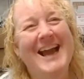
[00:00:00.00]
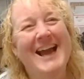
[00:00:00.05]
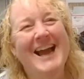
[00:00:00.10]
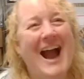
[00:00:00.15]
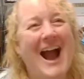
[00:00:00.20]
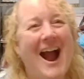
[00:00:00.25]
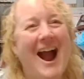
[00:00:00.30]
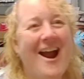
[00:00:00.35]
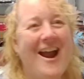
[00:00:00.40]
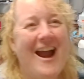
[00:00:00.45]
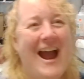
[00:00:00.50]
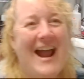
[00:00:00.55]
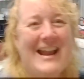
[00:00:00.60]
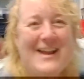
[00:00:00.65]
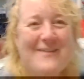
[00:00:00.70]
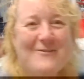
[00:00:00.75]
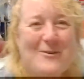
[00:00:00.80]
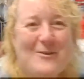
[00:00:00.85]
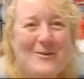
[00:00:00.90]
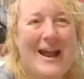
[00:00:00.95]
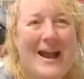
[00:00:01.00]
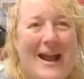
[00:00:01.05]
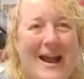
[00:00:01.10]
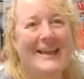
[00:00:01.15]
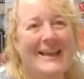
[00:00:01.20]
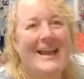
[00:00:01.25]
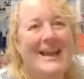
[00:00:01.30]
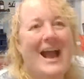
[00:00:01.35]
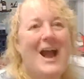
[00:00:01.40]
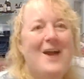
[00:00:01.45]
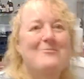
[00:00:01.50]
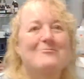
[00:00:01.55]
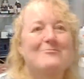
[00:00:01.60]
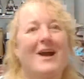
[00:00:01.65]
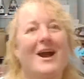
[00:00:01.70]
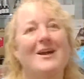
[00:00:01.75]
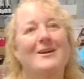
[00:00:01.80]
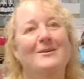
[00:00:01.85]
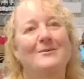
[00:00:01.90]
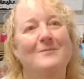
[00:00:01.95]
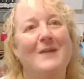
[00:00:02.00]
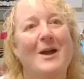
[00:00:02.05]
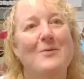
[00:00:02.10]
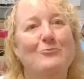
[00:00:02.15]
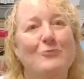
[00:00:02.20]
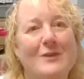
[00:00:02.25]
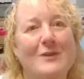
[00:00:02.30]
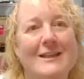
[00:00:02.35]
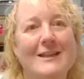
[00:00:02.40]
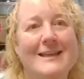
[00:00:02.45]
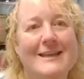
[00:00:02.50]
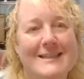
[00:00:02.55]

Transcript: All right, everybody. I'm really